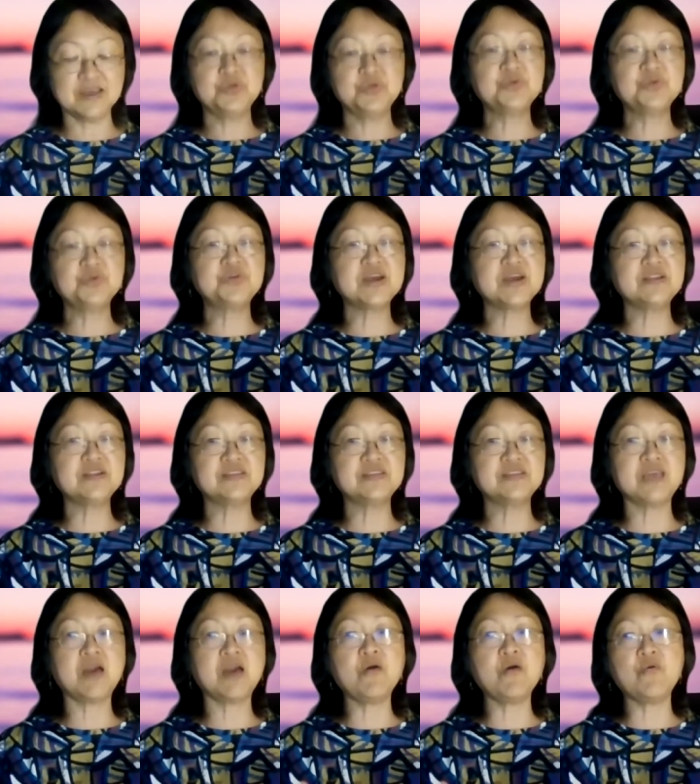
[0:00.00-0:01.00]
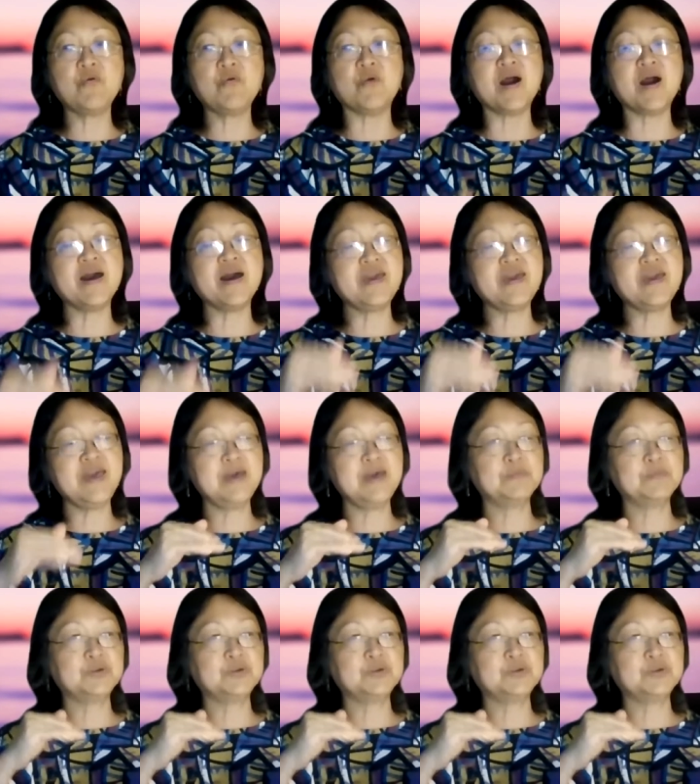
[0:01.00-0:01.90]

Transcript: Don't try to say, oh, I am